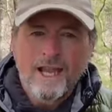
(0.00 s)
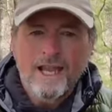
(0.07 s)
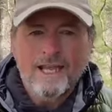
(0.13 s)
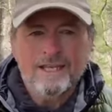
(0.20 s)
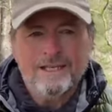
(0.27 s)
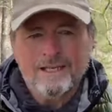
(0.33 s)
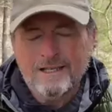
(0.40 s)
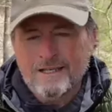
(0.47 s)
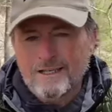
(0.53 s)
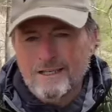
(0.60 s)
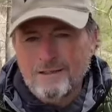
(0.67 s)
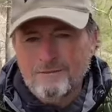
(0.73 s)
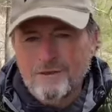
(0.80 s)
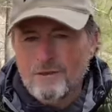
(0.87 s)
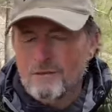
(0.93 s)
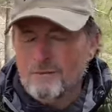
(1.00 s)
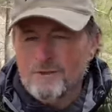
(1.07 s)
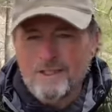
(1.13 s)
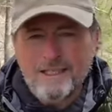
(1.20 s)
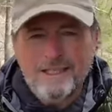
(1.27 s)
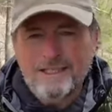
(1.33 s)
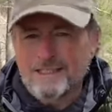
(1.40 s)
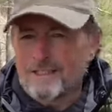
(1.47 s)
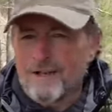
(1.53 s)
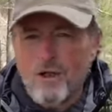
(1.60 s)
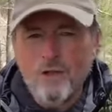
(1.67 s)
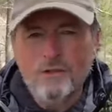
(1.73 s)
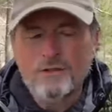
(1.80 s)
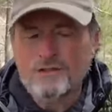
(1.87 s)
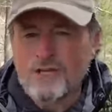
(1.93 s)
And,
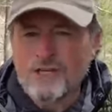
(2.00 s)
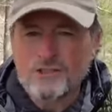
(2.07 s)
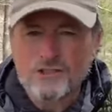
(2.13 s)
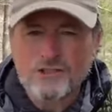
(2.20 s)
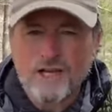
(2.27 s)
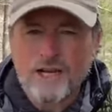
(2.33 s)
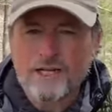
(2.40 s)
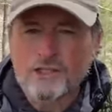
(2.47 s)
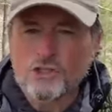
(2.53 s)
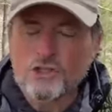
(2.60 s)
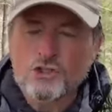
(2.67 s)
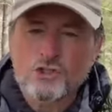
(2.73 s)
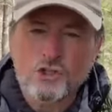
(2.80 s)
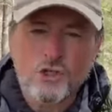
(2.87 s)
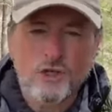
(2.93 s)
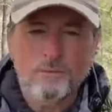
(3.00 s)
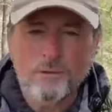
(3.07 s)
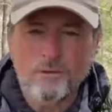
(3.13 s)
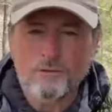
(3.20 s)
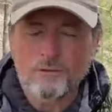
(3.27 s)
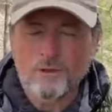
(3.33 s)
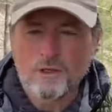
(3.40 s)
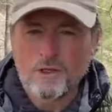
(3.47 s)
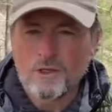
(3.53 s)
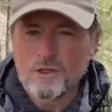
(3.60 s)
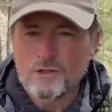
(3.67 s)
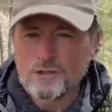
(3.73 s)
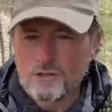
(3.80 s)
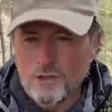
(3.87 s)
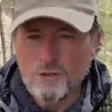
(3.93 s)
all these things just kind of contribute
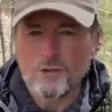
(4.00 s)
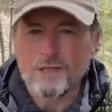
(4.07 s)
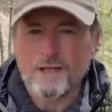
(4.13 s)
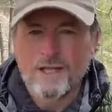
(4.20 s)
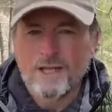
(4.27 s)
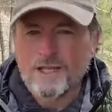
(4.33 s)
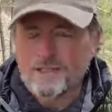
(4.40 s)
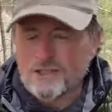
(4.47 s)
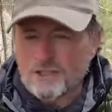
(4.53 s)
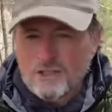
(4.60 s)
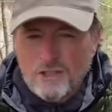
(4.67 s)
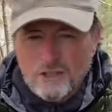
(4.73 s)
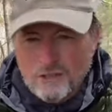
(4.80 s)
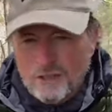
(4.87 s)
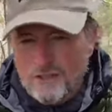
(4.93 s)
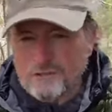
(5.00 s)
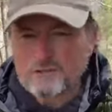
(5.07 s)
to it.